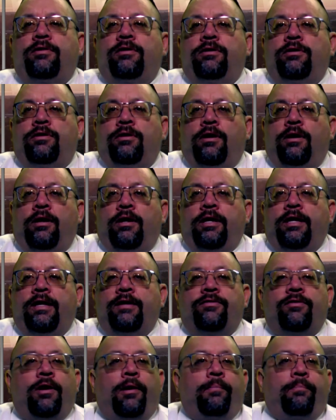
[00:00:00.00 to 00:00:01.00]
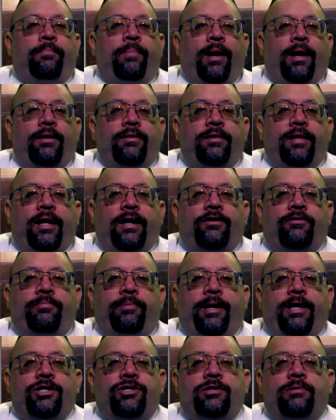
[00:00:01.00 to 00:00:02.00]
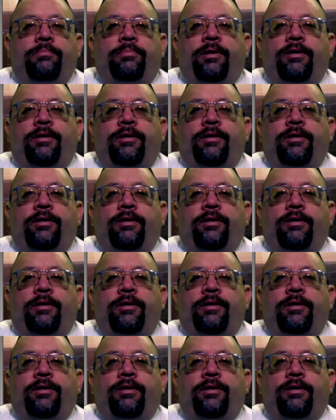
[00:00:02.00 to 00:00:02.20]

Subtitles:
unease about that expansion,